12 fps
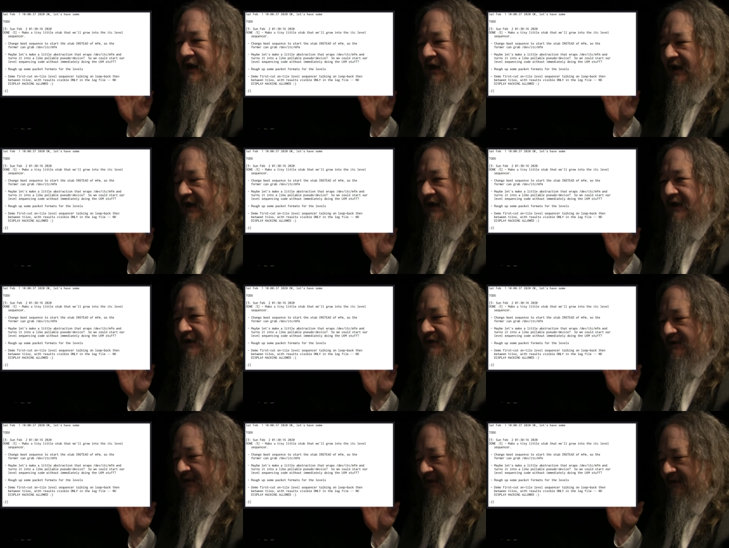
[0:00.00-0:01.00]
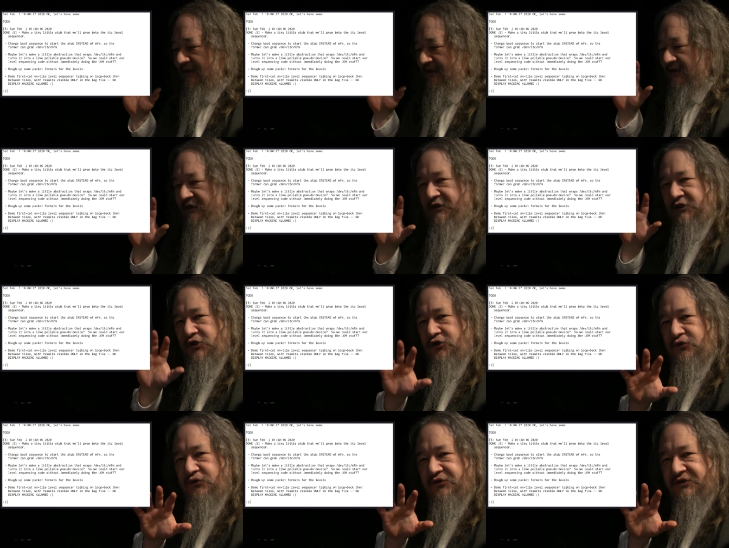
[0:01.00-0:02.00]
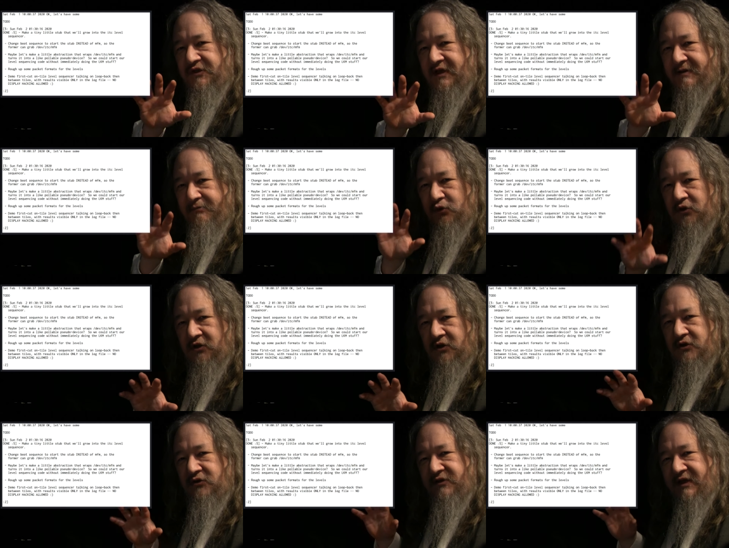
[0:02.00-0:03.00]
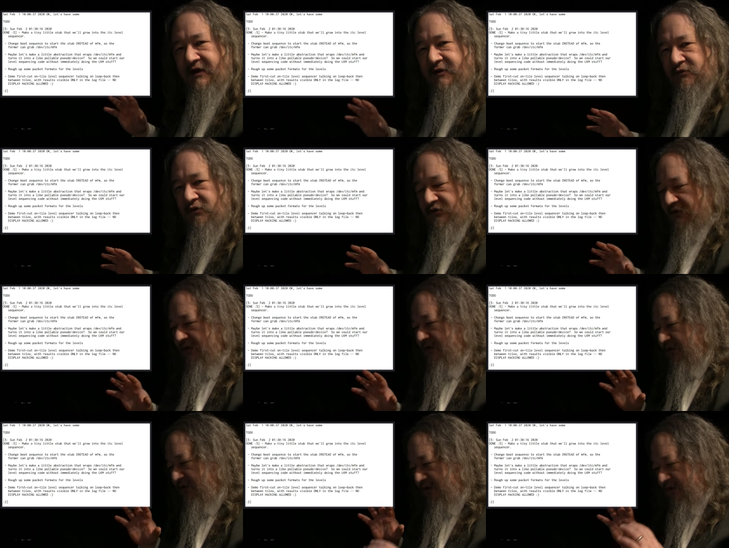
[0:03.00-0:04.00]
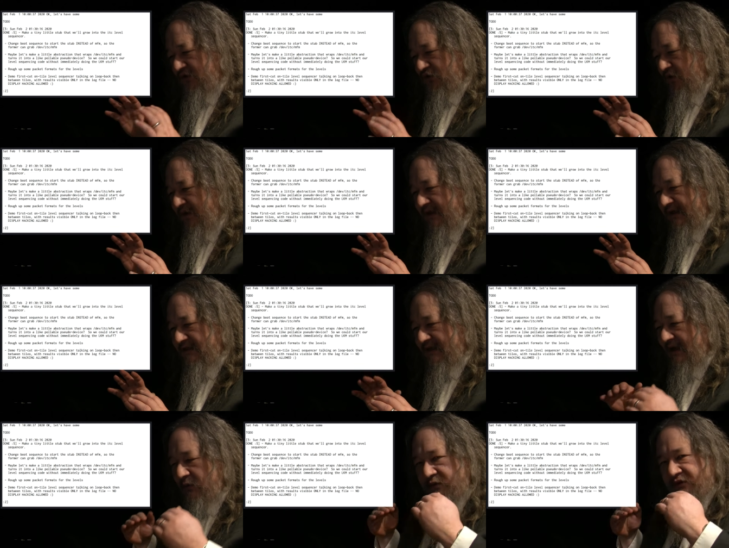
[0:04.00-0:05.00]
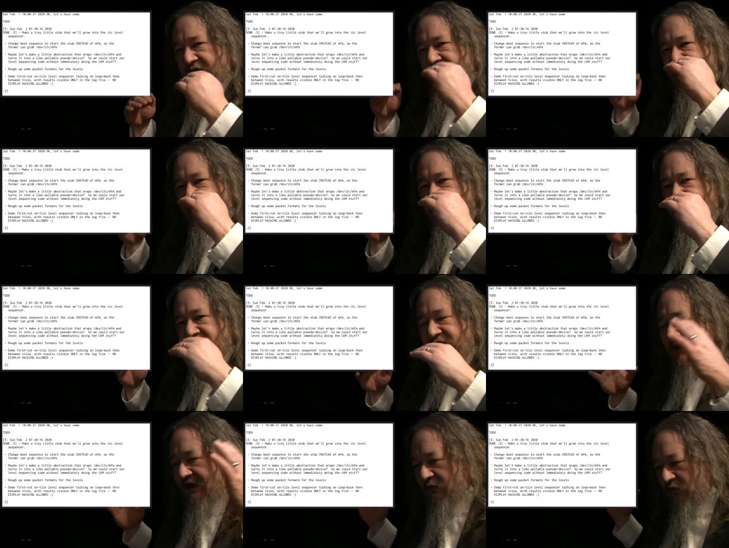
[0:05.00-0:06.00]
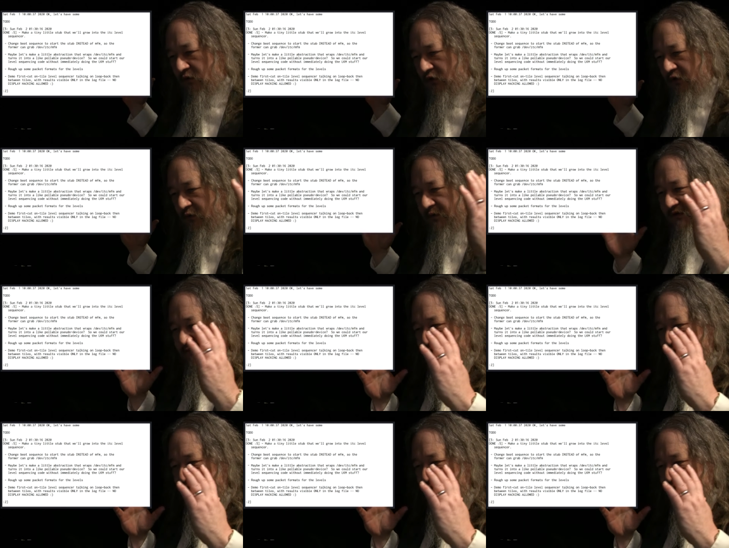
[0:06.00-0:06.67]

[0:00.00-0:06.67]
uh, to to use that Perl code that I wrote to sort of sort things out with the levels and how we're always